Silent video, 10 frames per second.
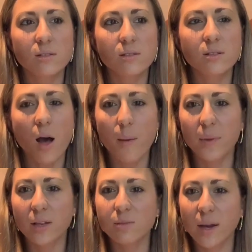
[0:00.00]

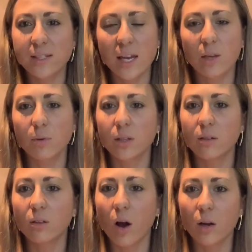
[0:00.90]
topics might take you a
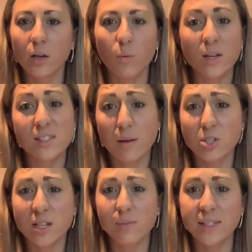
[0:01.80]
little longer, what
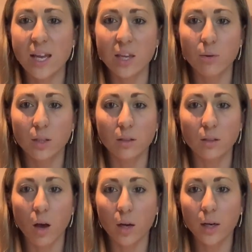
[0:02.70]
subjects might take you a little
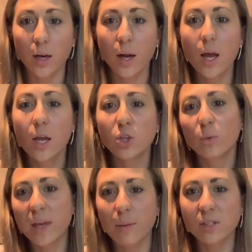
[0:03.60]
longer,
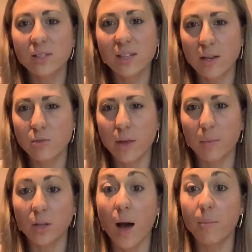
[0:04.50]
you'll be able to schedule them
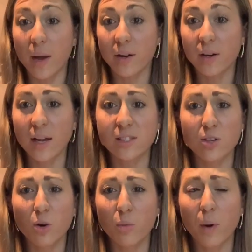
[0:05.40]
a lot better. And
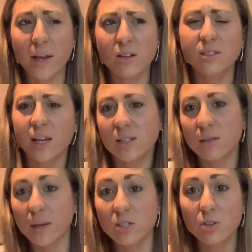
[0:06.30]
so by your second
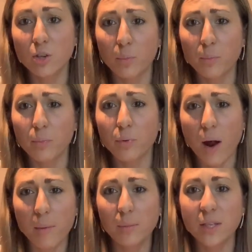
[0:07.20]
semester, you'll
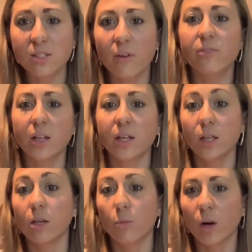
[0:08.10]
probably start feeling a
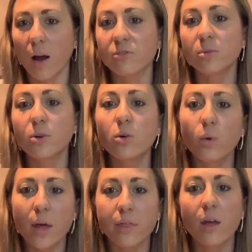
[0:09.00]
little more comfortable
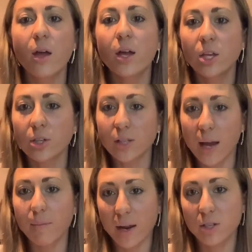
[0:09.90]
with your
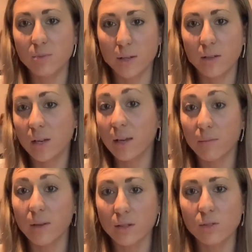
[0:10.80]
time management
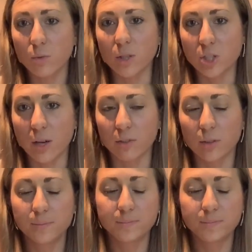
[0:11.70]
in school in general.